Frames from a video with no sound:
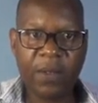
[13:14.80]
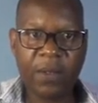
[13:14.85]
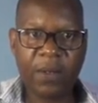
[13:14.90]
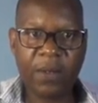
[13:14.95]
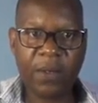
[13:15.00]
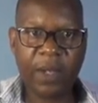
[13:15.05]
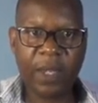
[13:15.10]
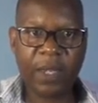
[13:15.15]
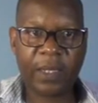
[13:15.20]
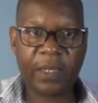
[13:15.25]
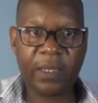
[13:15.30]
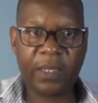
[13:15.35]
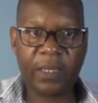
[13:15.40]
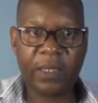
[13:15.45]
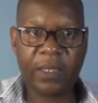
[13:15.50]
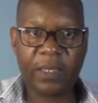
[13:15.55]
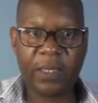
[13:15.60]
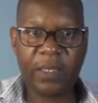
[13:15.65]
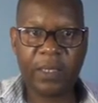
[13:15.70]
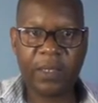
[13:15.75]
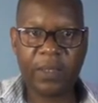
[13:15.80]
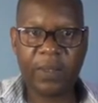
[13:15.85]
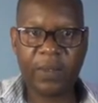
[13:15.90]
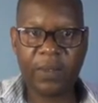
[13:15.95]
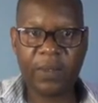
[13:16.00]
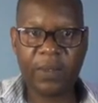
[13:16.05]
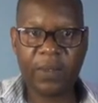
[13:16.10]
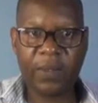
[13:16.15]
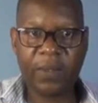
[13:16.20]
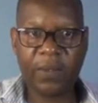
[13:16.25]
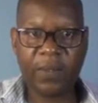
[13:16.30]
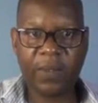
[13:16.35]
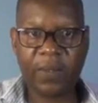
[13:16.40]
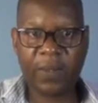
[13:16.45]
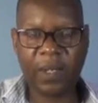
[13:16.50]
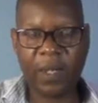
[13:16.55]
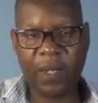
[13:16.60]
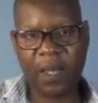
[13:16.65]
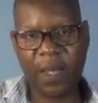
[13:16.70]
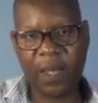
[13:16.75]
like this.
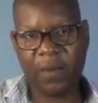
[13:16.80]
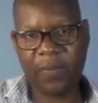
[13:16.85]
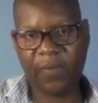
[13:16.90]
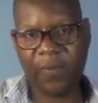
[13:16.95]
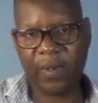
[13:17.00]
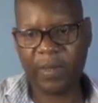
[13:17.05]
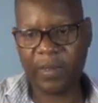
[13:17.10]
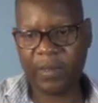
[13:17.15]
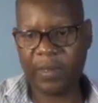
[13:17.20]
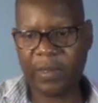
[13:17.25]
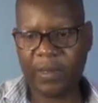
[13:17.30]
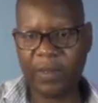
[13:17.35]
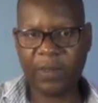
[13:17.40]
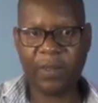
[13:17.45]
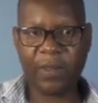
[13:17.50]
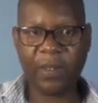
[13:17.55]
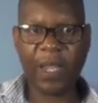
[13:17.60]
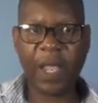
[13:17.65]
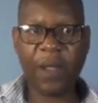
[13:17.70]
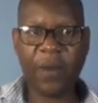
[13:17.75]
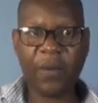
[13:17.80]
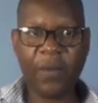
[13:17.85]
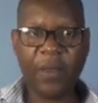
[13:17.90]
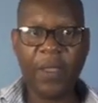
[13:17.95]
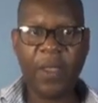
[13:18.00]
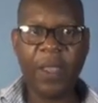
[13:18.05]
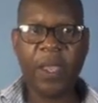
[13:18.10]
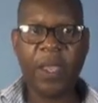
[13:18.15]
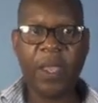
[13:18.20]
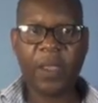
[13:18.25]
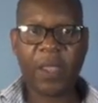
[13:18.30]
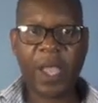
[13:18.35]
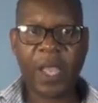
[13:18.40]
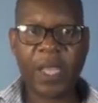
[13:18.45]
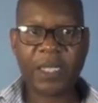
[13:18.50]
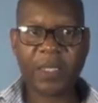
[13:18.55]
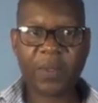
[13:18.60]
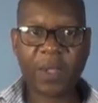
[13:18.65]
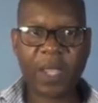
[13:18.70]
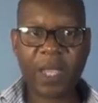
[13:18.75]
Okay, now friends, now
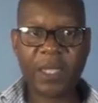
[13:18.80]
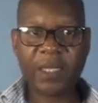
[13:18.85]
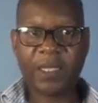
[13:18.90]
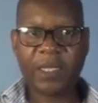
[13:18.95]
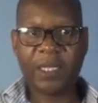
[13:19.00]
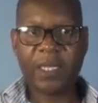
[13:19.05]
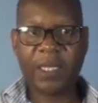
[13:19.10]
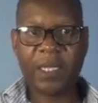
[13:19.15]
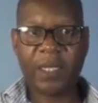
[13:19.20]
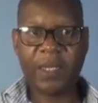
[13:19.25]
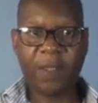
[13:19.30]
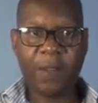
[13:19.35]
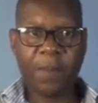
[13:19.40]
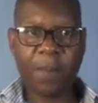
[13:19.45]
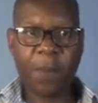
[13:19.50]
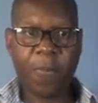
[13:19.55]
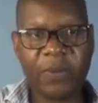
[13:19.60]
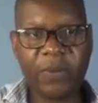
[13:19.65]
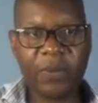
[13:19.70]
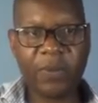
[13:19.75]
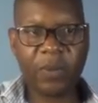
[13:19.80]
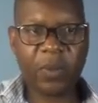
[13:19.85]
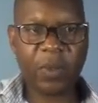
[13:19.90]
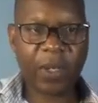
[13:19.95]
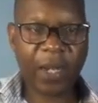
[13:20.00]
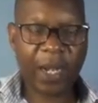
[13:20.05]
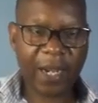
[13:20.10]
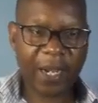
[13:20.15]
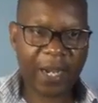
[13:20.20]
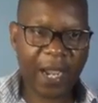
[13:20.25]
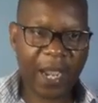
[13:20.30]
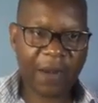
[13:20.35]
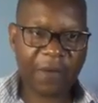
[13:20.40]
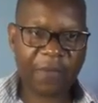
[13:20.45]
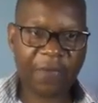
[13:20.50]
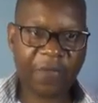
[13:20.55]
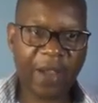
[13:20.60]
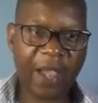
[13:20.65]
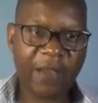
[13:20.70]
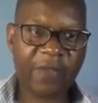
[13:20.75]
as you can see, the car
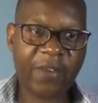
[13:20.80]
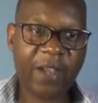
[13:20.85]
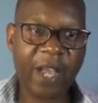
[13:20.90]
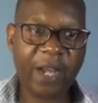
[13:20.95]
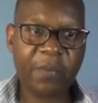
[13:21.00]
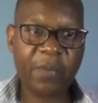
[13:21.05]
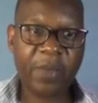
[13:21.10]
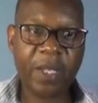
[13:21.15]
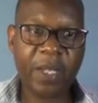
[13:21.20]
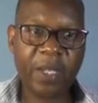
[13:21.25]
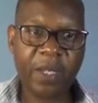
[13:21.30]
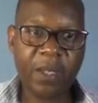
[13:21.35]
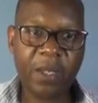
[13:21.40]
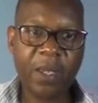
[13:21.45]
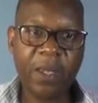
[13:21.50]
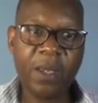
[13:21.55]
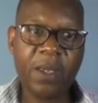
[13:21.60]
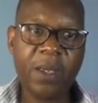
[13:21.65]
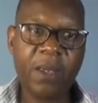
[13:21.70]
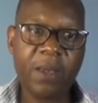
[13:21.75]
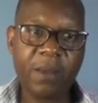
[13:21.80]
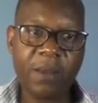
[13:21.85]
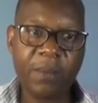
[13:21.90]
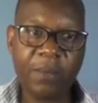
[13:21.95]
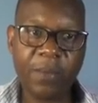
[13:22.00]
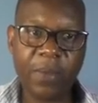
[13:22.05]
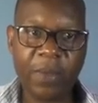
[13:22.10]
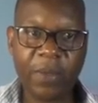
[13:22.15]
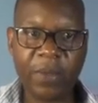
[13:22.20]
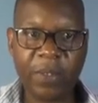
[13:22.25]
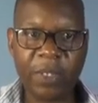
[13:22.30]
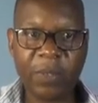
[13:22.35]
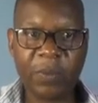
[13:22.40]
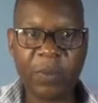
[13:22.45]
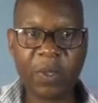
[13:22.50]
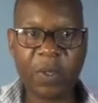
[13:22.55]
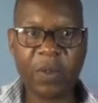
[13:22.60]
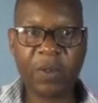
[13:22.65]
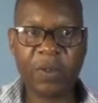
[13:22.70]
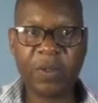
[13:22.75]
5 can be both
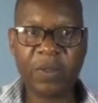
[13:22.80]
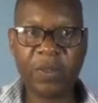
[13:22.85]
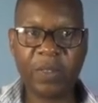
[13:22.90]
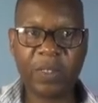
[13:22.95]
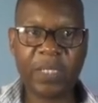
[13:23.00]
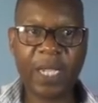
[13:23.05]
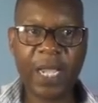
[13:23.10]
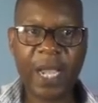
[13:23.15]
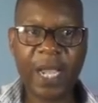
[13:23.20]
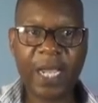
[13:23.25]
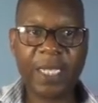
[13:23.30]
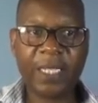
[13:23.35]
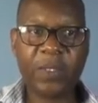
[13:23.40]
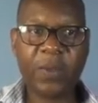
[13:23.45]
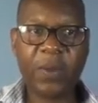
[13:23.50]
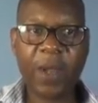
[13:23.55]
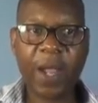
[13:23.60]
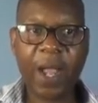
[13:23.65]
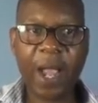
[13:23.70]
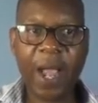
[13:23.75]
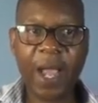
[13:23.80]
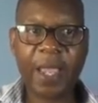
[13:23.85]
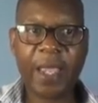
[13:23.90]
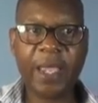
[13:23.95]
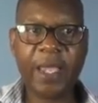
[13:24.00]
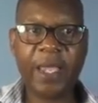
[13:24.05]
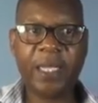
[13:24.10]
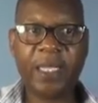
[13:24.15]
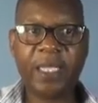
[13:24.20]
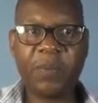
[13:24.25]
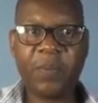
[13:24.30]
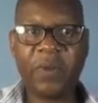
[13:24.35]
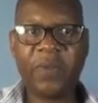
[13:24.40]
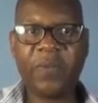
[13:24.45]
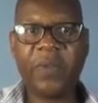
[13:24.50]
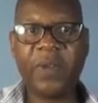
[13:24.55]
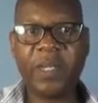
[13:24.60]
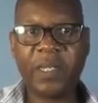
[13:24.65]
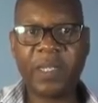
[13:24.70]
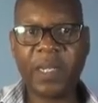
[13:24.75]
because it has the highest
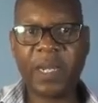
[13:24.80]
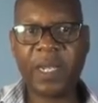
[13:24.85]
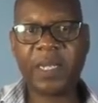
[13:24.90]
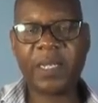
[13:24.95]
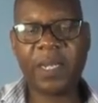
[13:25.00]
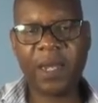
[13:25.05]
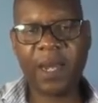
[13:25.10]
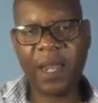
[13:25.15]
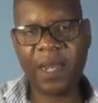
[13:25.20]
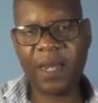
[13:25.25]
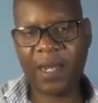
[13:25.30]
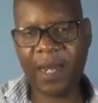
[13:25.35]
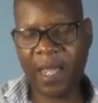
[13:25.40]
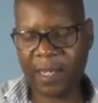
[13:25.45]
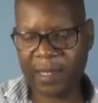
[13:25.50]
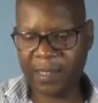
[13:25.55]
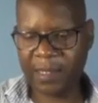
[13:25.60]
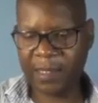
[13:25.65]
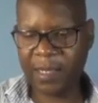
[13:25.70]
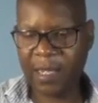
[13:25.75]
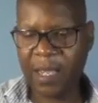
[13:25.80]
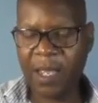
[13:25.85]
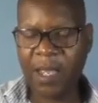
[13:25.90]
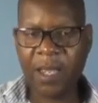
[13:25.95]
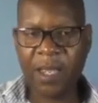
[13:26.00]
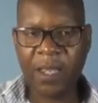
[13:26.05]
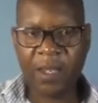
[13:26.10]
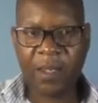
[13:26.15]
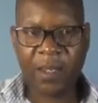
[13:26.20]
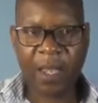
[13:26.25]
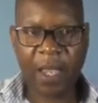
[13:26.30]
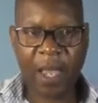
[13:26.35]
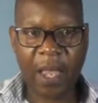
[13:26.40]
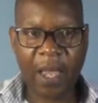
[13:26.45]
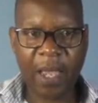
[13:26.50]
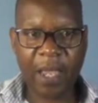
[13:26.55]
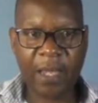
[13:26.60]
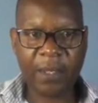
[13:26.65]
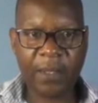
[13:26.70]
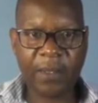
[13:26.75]
preference selection index.
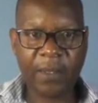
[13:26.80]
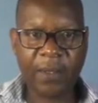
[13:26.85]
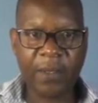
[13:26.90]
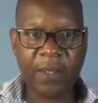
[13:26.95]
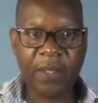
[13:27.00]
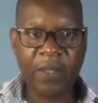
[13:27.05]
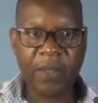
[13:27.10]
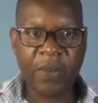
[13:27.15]
And